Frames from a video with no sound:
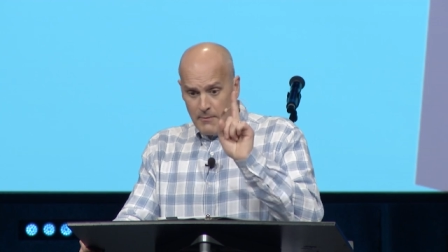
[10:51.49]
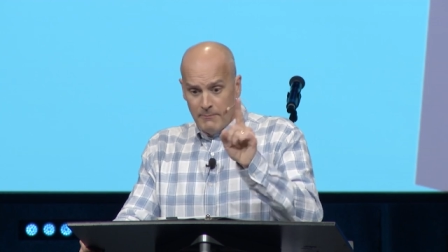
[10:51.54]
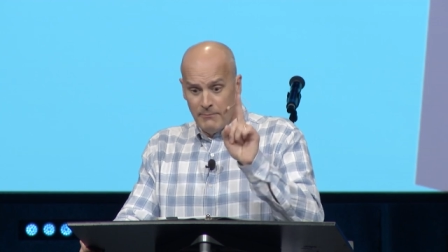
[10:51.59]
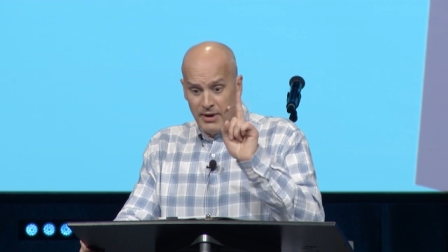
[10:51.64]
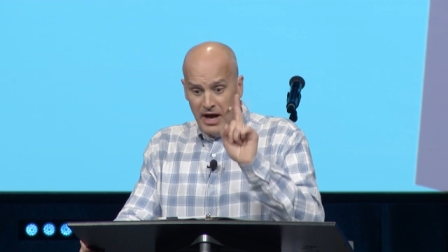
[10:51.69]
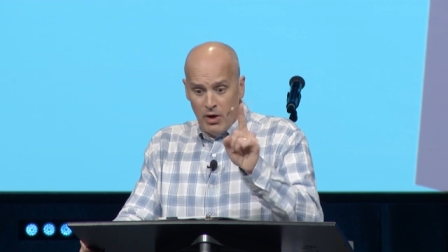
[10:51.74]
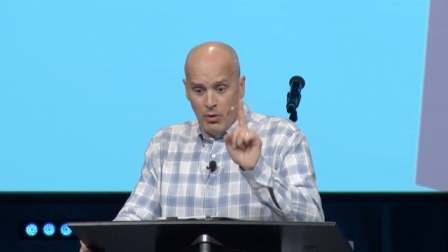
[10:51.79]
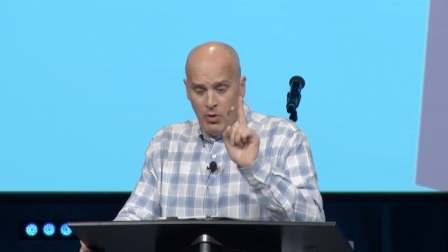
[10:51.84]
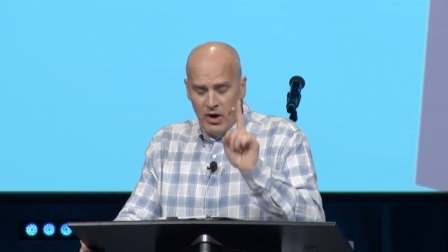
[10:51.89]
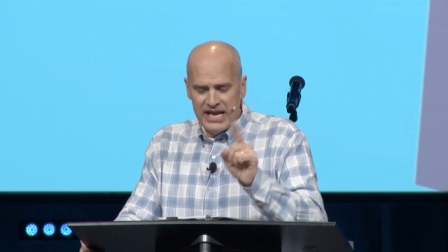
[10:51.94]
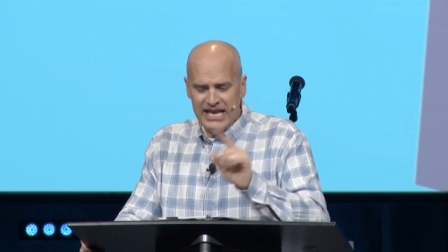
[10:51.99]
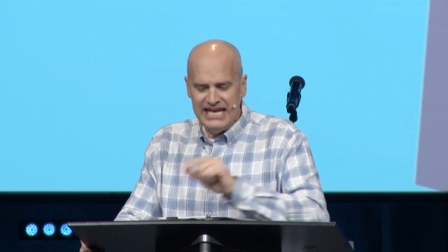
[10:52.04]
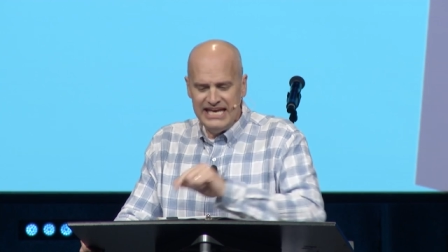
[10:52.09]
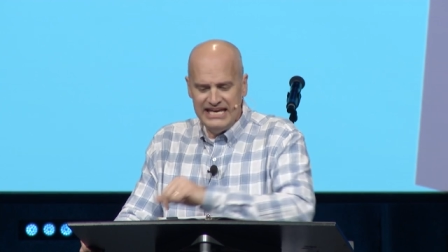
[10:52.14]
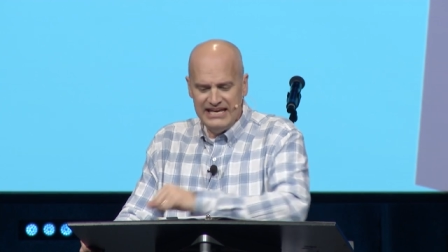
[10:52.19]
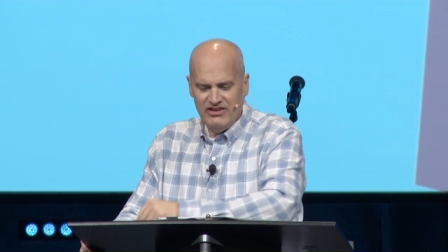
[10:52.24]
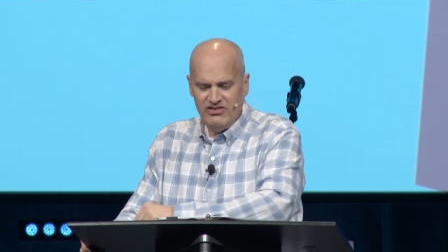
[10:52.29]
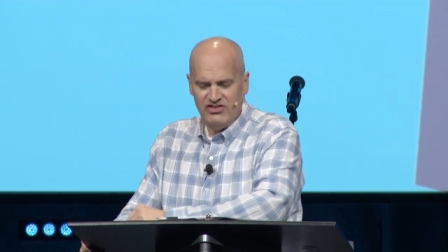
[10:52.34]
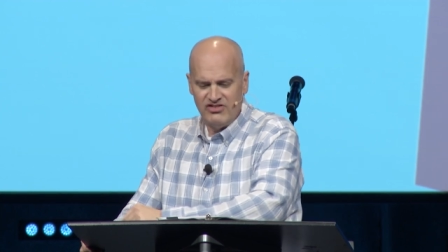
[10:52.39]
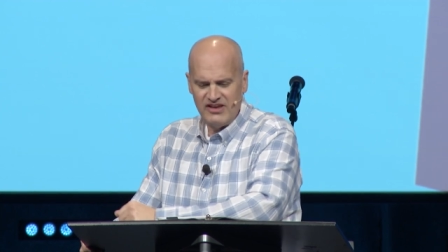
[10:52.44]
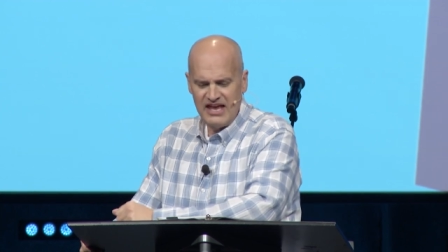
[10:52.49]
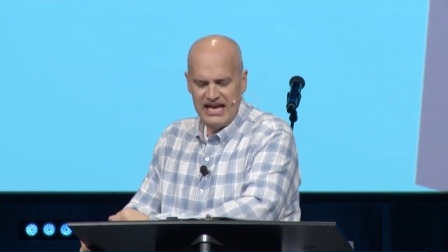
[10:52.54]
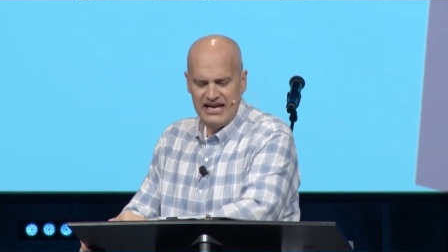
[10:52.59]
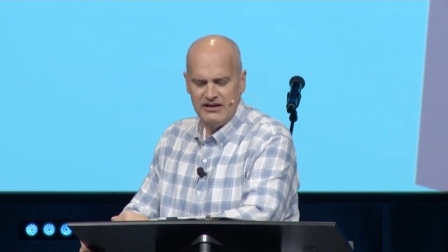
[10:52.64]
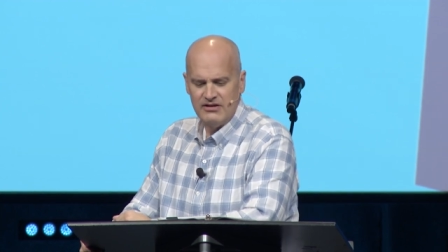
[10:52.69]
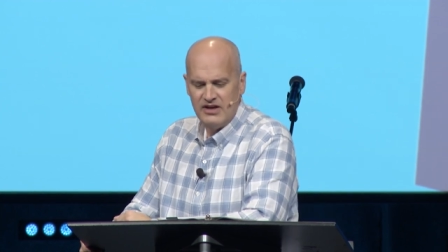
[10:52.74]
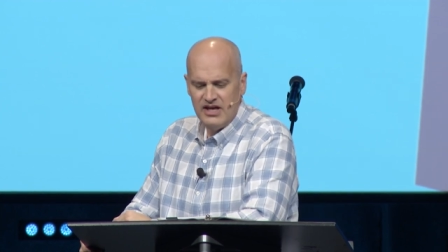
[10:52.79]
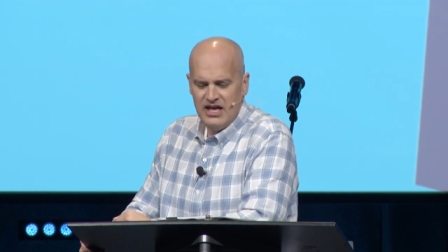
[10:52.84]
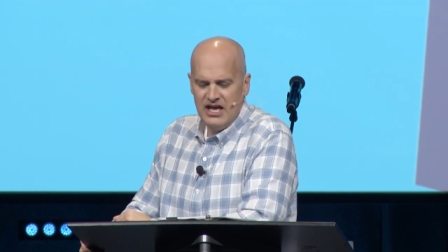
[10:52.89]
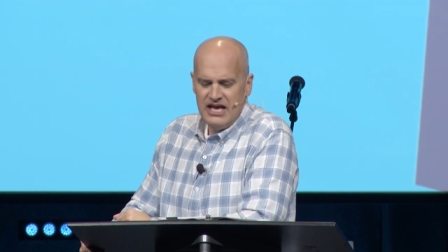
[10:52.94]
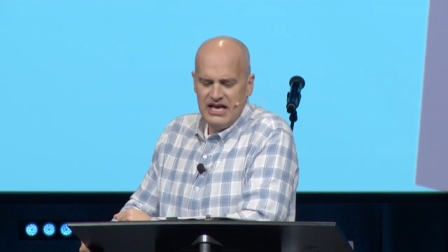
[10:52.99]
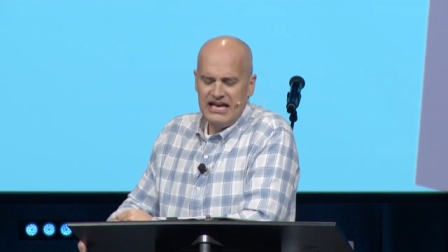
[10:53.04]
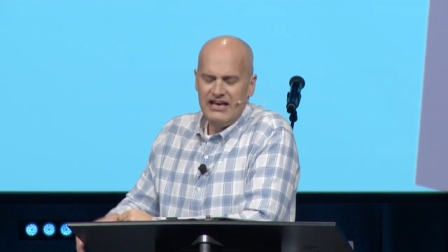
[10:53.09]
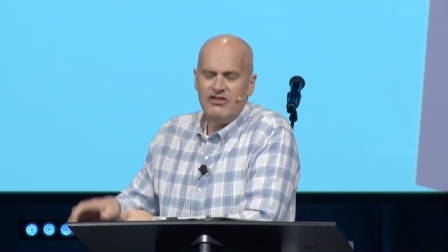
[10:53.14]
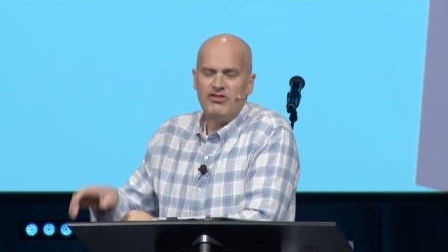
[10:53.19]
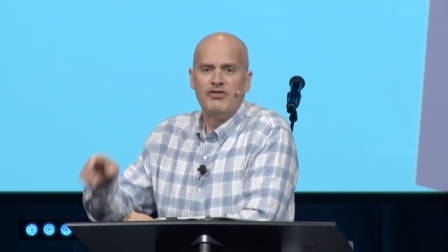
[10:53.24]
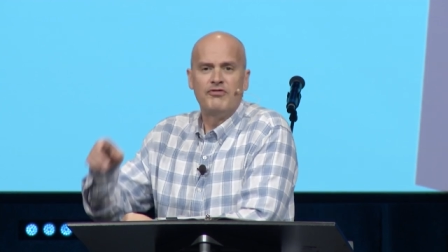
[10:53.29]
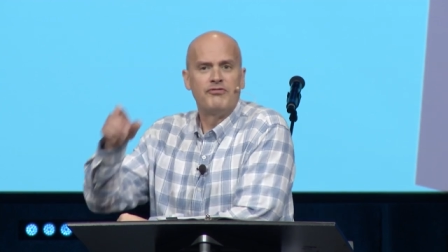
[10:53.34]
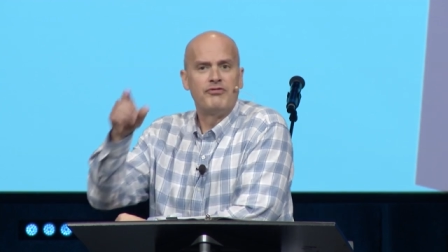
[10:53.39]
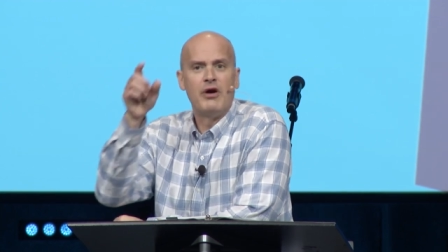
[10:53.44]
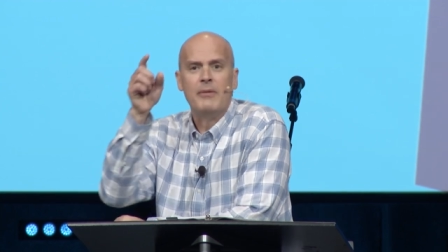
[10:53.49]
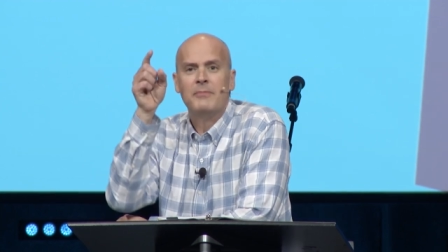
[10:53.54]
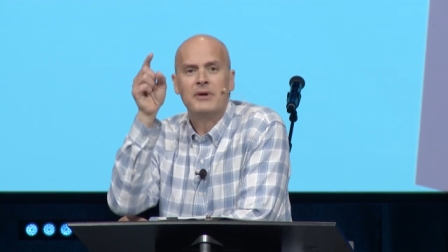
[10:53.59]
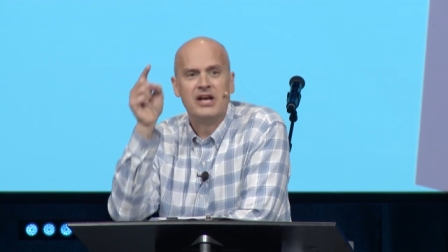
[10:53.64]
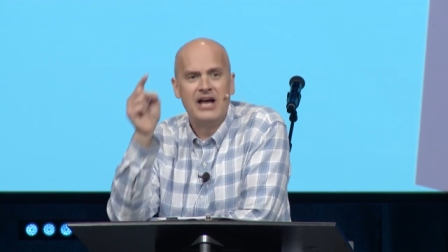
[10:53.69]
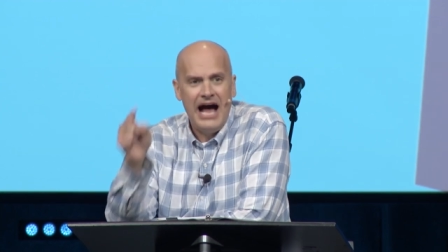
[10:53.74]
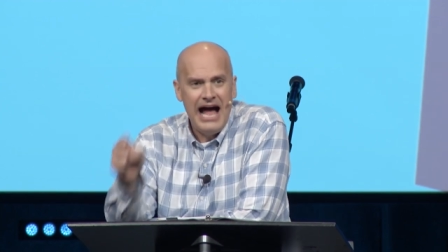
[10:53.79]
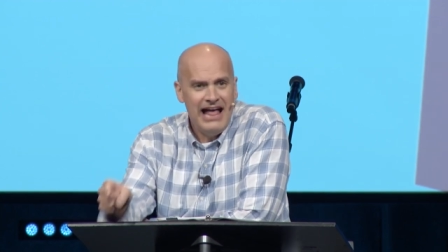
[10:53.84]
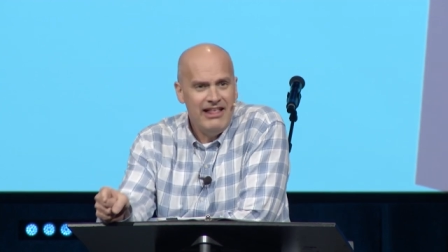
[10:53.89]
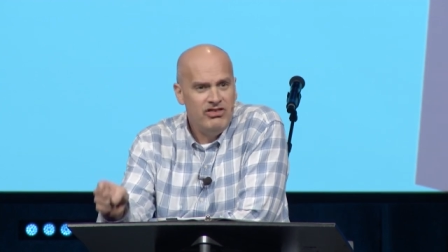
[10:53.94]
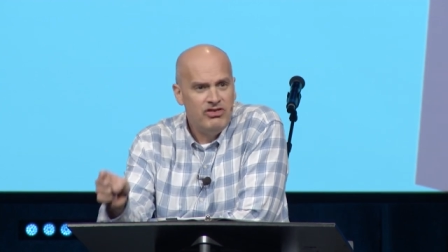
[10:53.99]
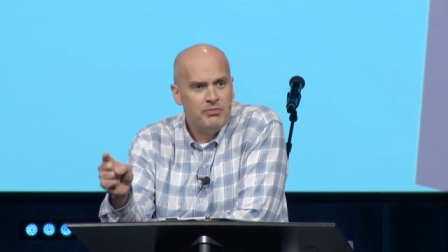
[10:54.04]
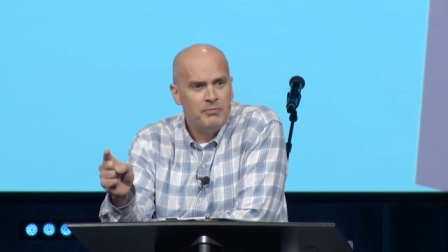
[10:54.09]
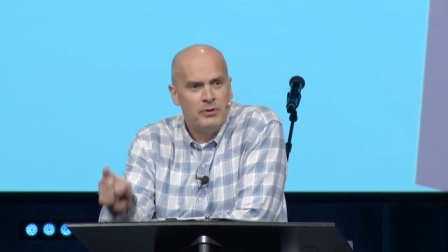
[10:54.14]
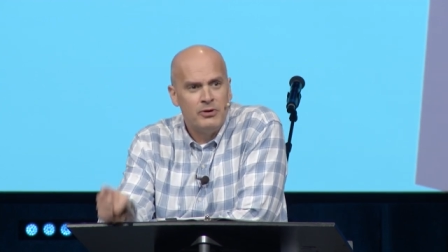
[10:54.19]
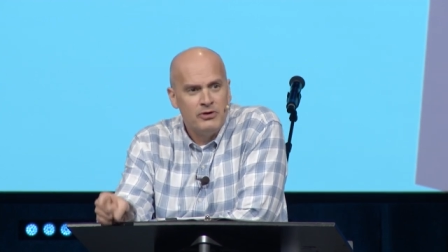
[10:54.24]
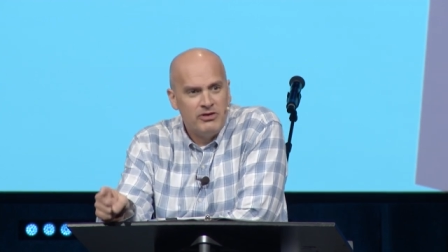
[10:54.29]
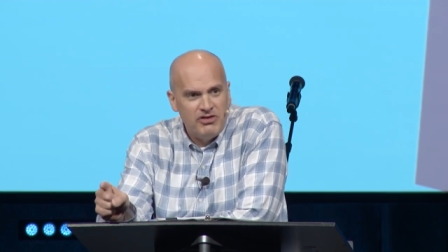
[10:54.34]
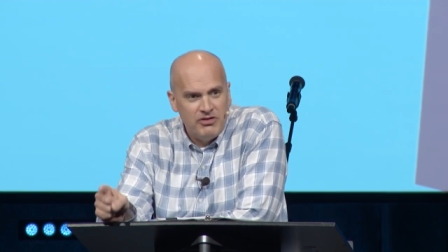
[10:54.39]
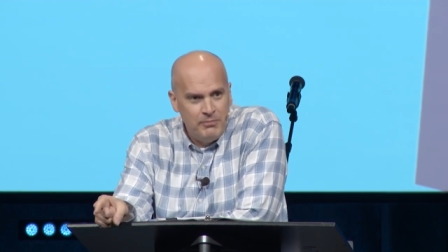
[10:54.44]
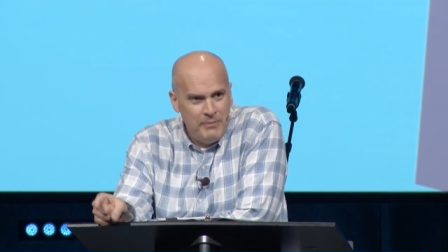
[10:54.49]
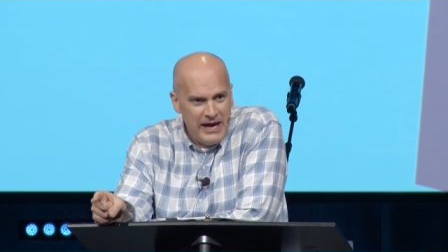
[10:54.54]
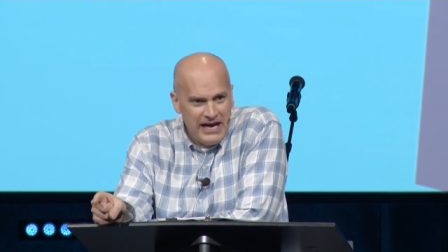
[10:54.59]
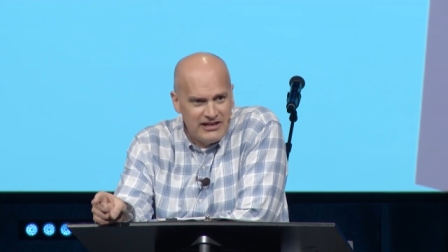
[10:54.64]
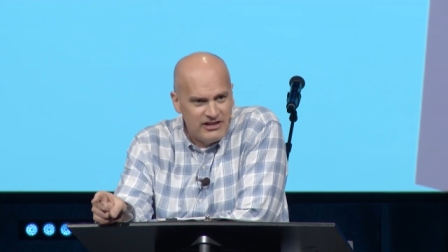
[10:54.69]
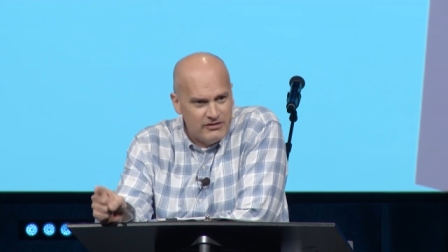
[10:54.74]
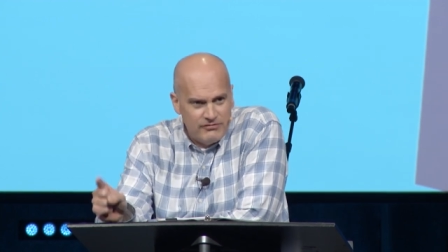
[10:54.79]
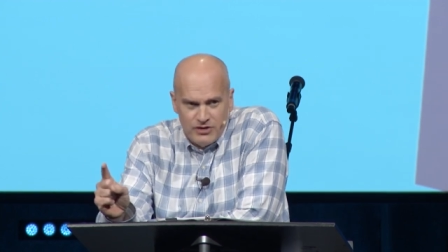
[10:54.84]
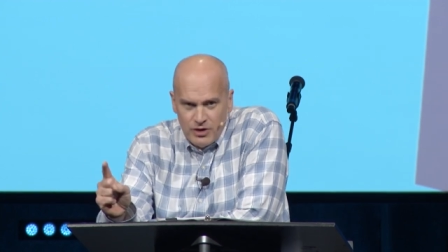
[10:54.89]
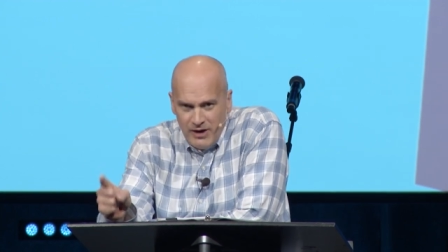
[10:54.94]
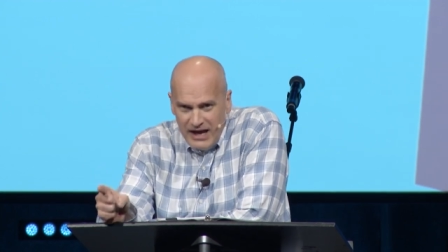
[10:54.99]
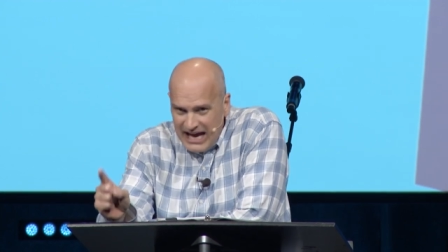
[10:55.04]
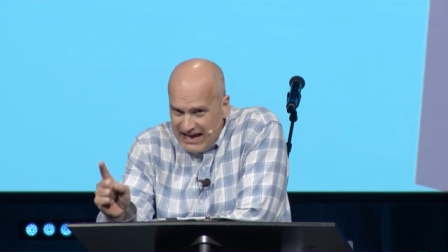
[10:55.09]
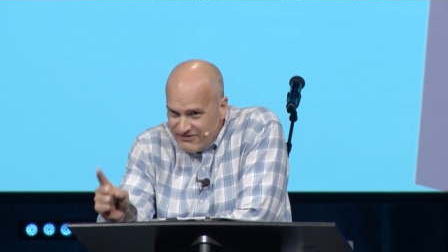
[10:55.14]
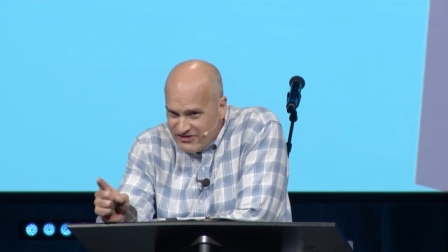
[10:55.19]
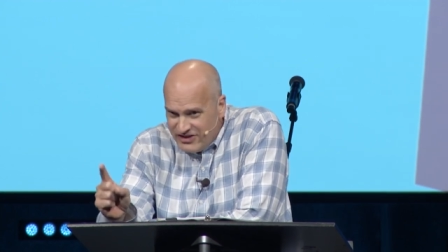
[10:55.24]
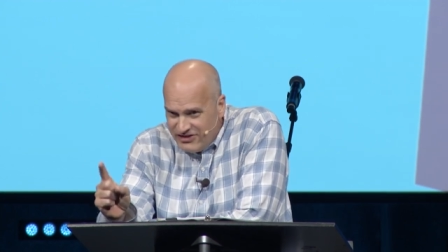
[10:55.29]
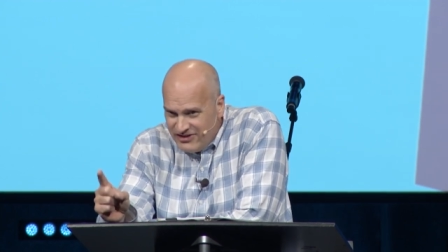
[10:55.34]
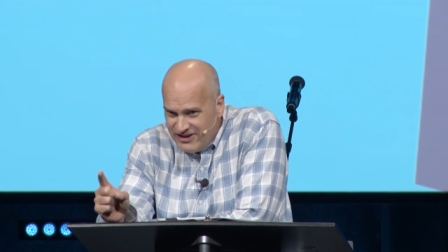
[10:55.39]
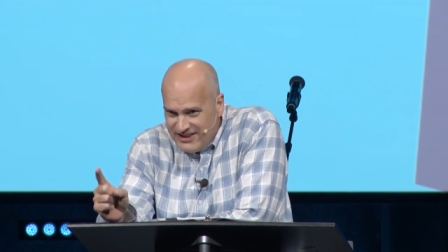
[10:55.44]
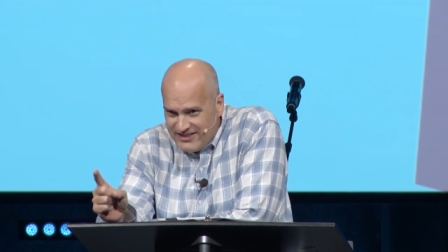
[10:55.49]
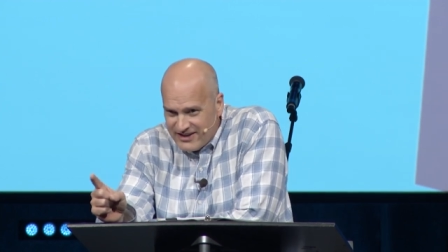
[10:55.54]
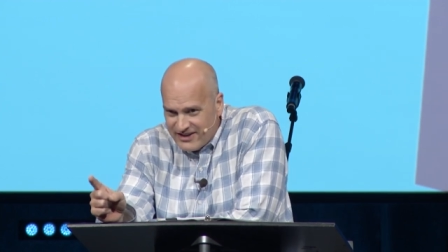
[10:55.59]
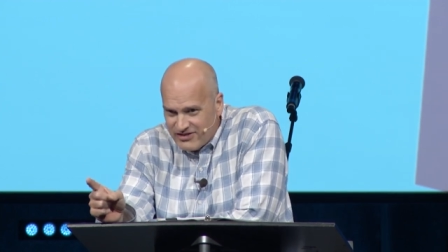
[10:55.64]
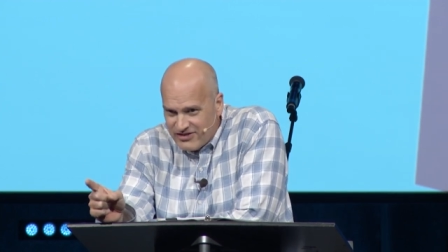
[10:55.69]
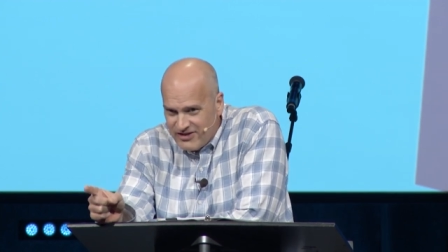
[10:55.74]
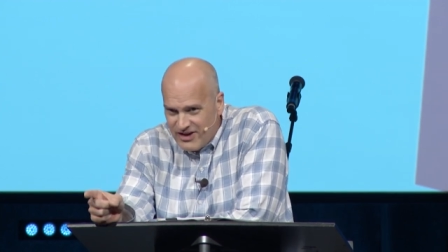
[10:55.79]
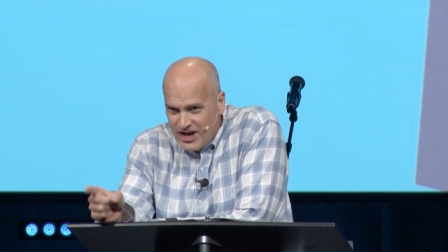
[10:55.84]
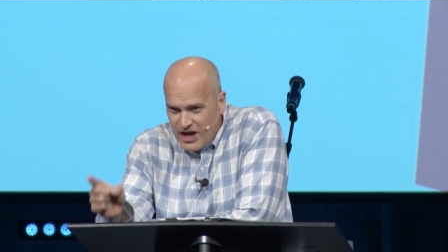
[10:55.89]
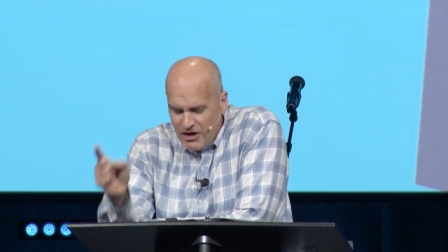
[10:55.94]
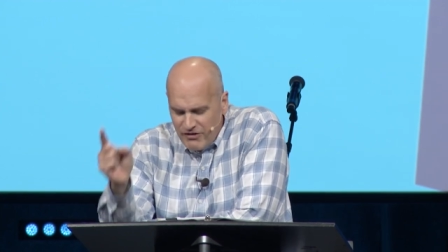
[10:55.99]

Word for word: But what he is saying is, from God's perspective, you have to see this,